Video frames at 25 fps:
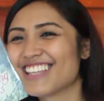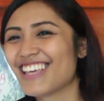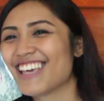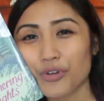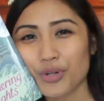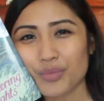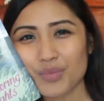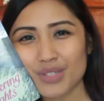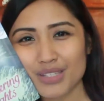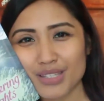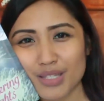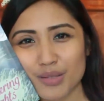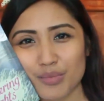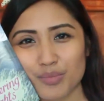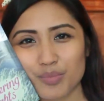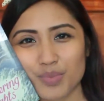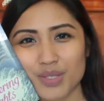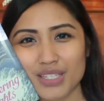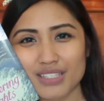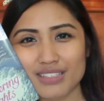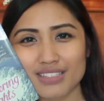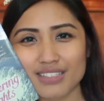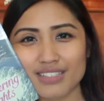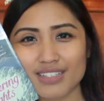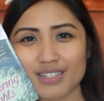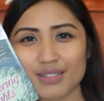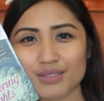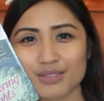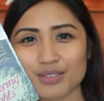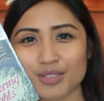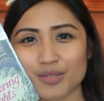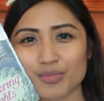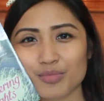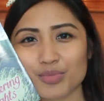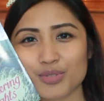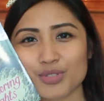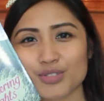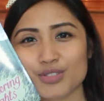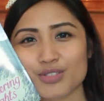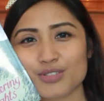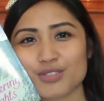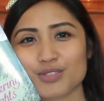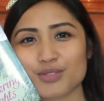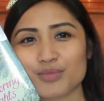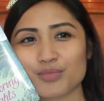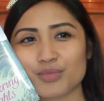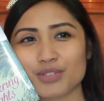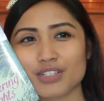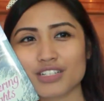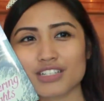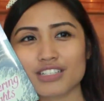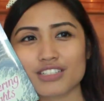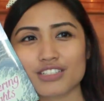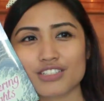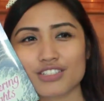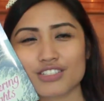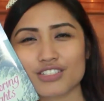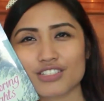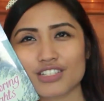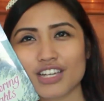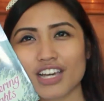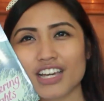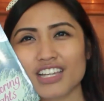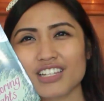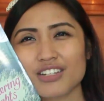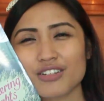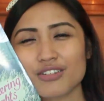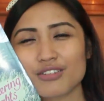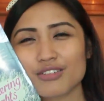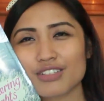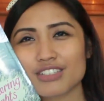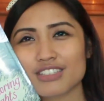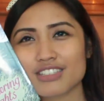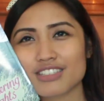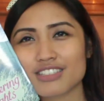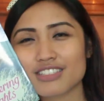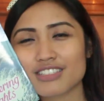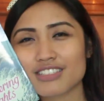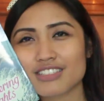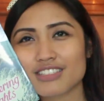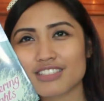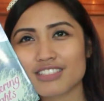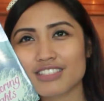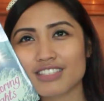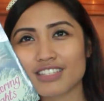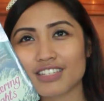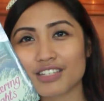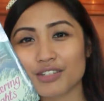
For me, they beat around the bush too much. I know it's the